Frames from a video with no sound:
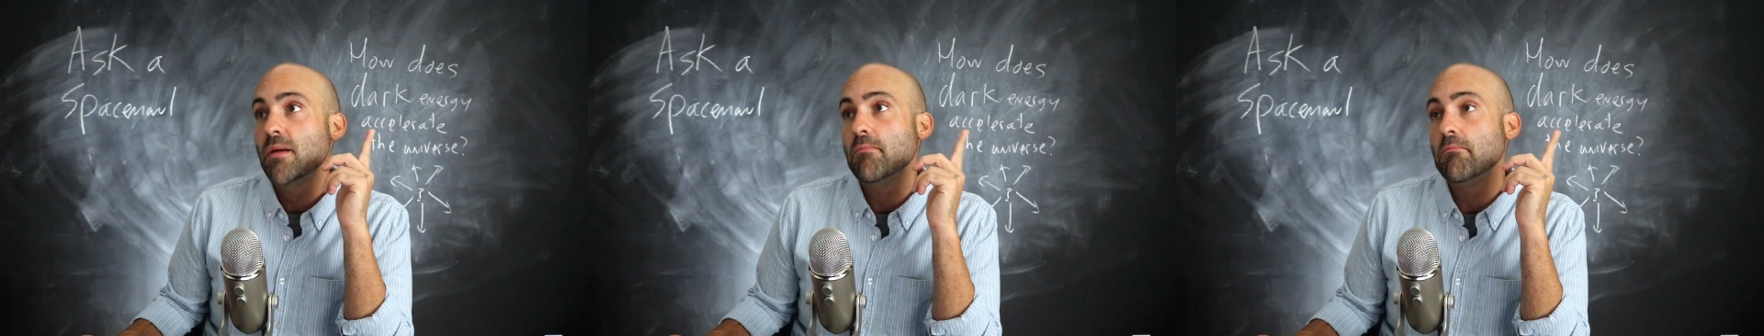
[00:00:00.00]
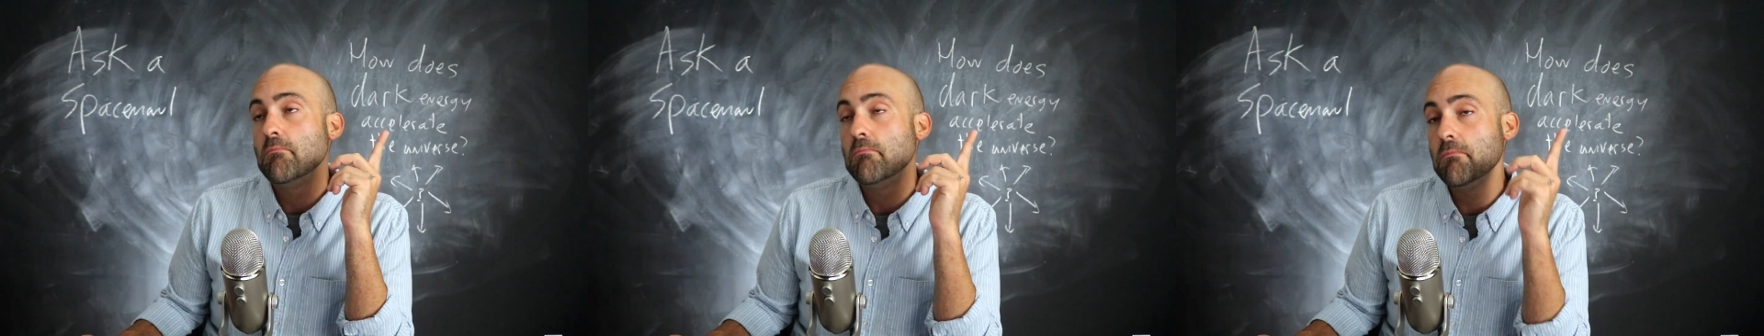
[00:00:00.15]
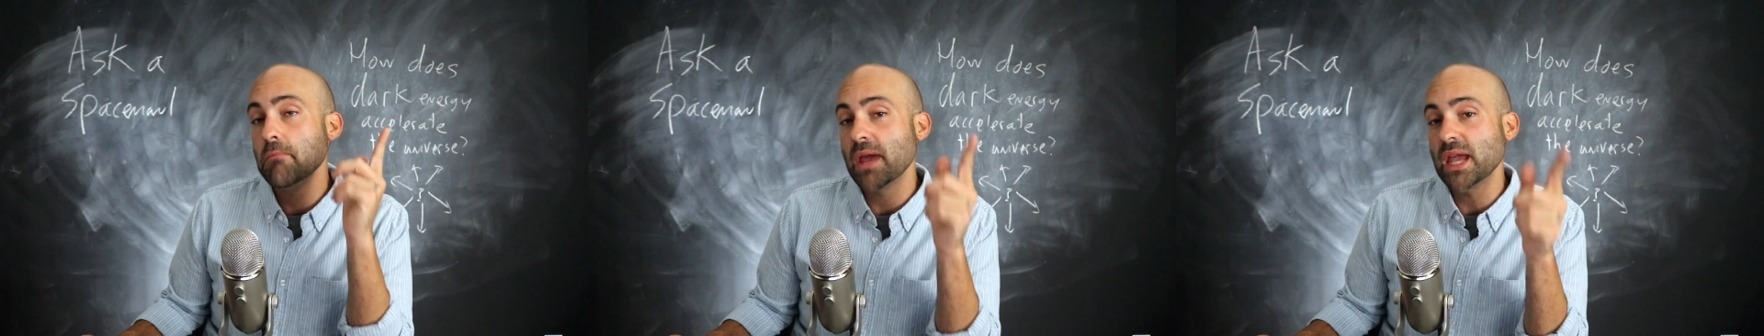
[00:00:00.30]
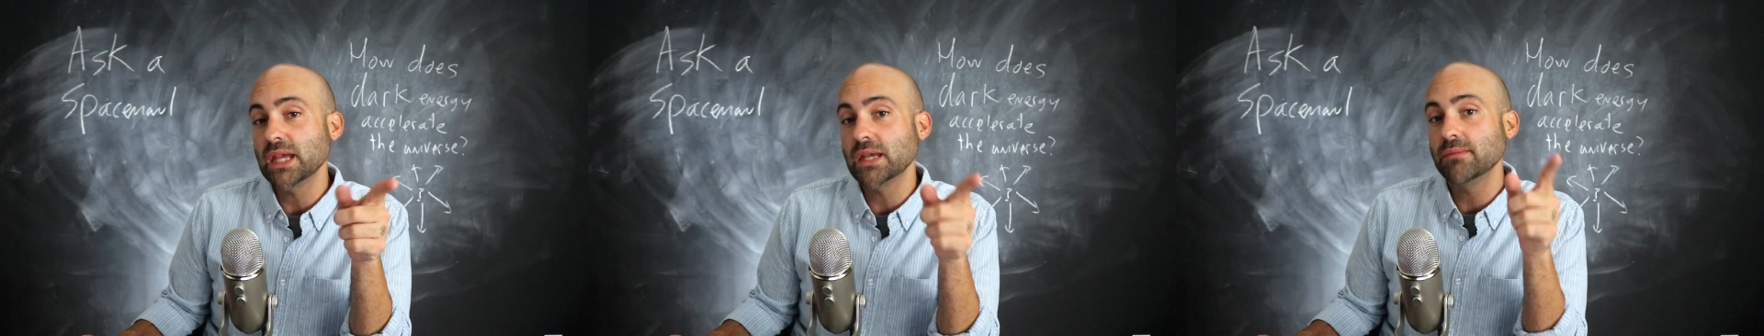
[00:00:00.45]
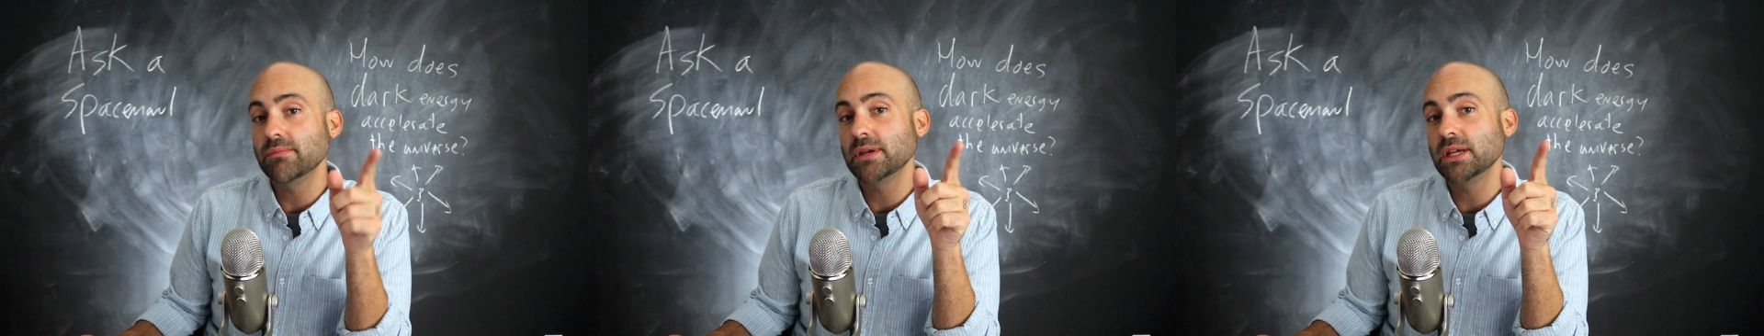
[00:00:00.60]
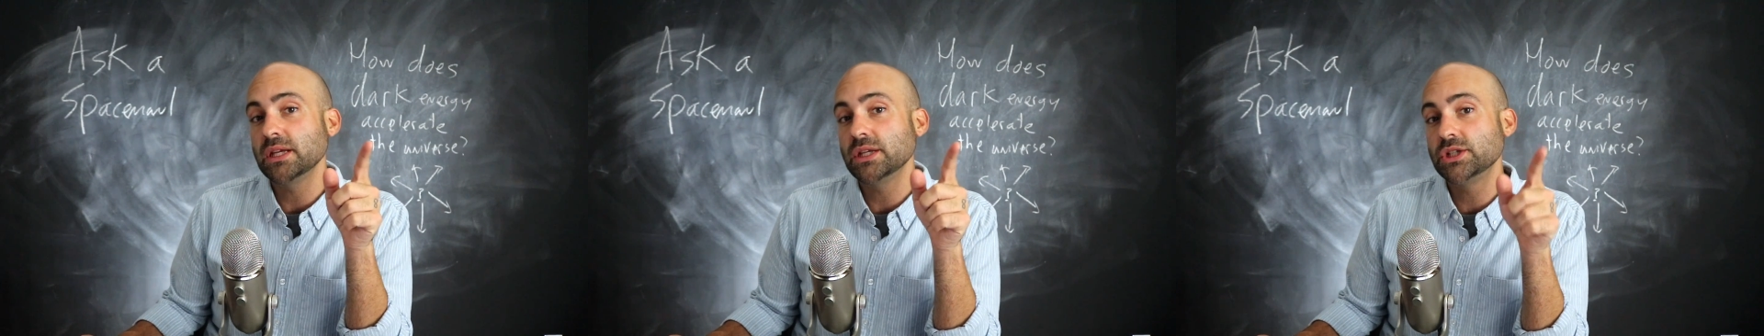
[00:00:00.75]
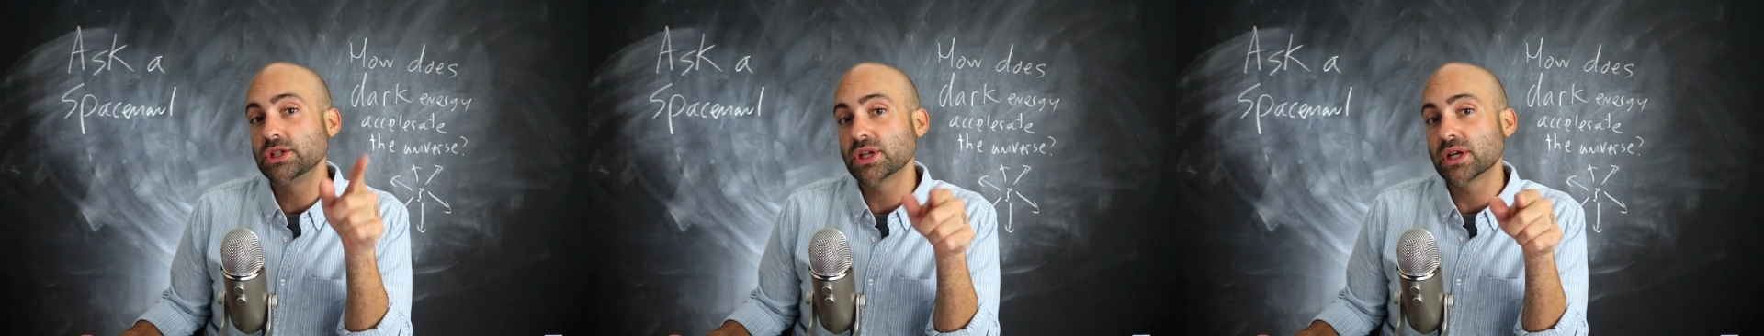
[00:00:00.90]

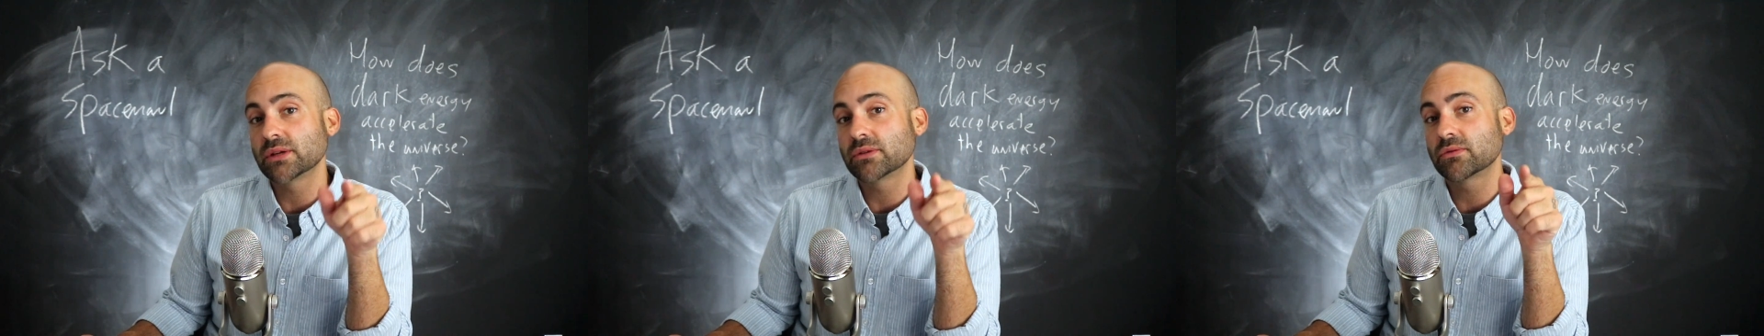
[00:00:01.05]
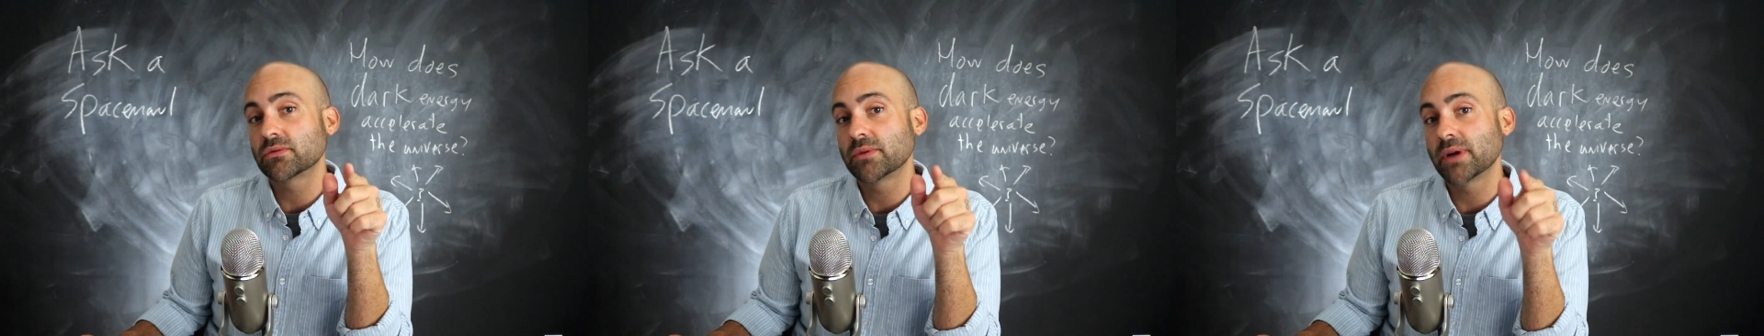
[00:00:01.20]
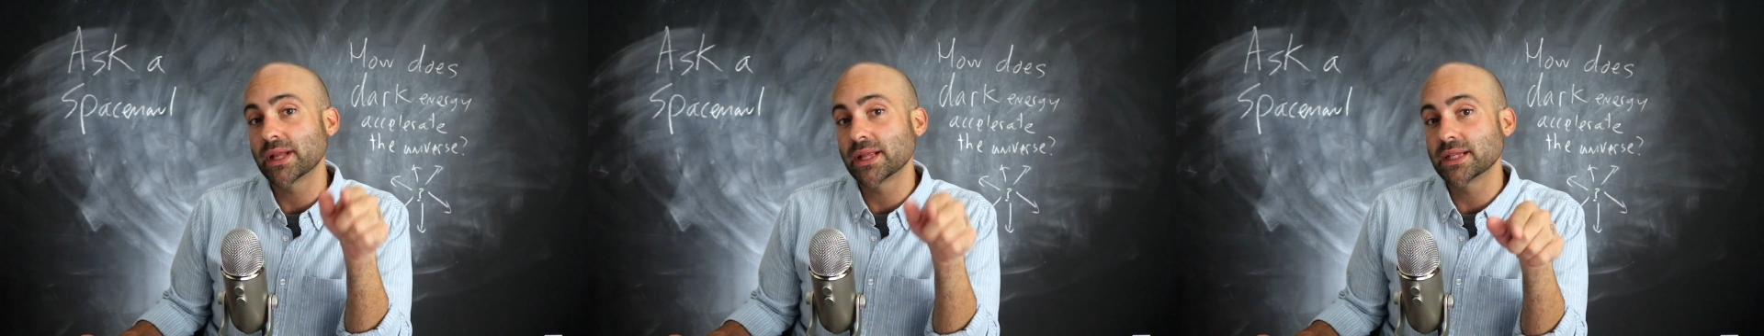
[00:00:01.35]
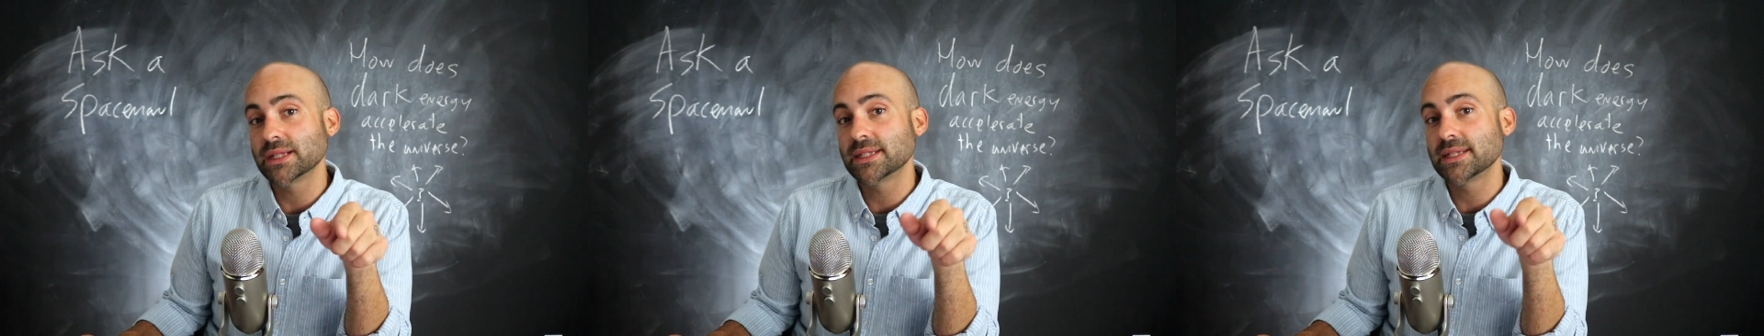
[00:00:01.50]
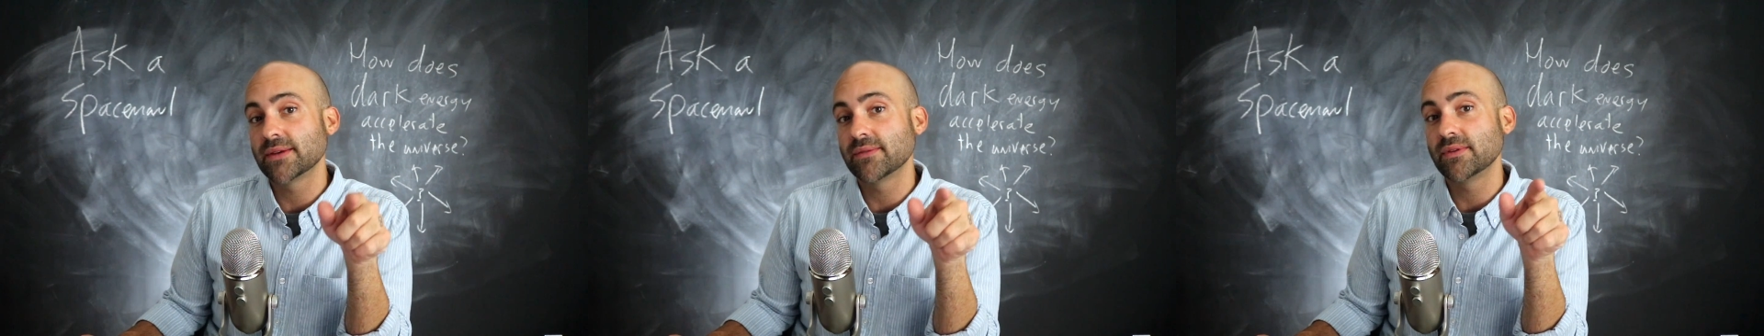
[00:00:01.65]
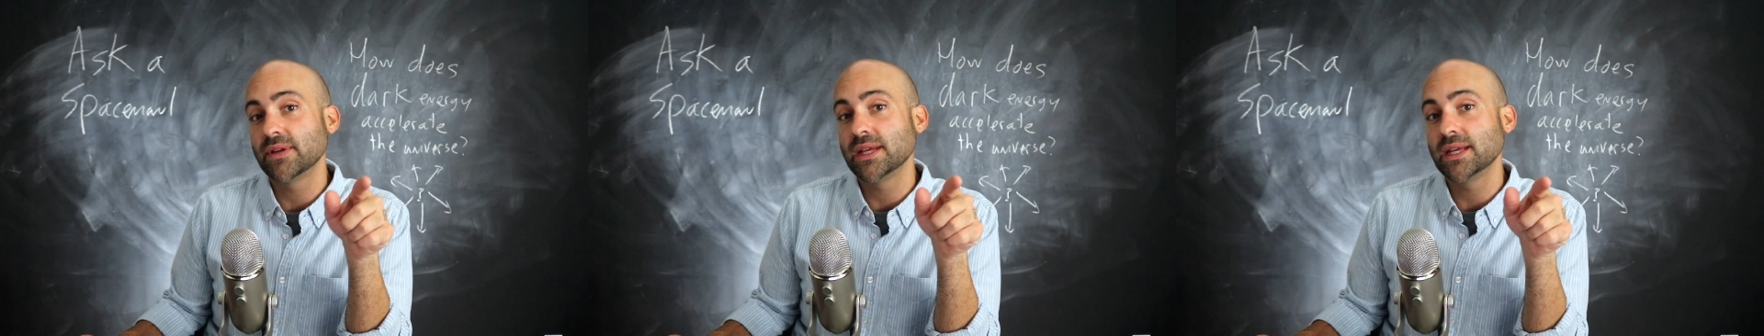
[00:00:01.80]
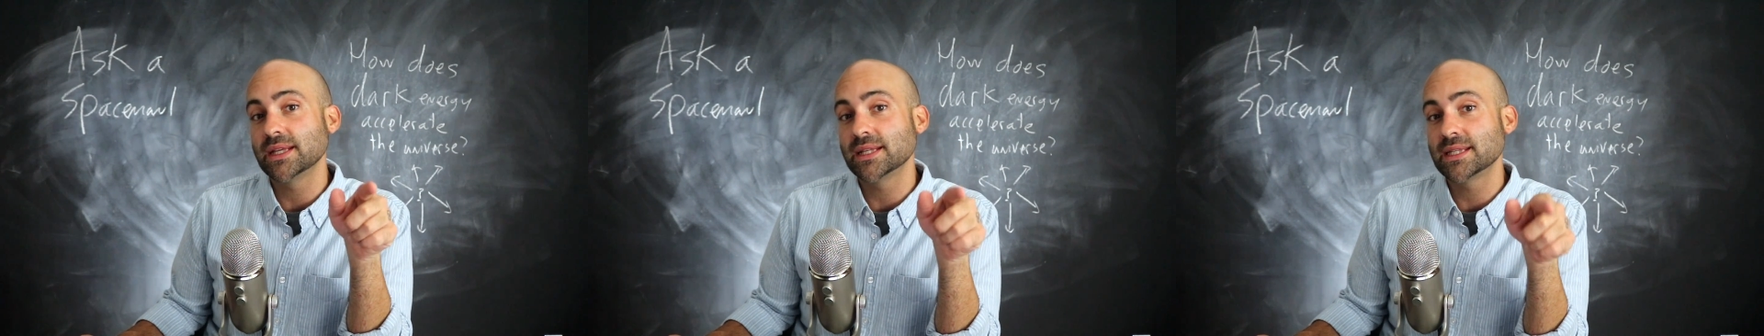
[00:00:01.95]
maybe general
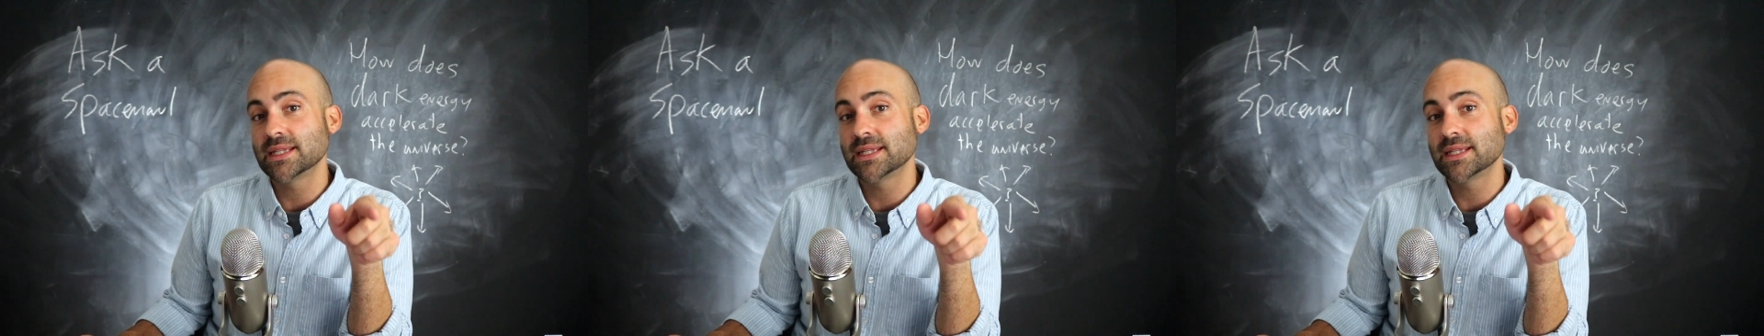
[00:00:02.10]
relativity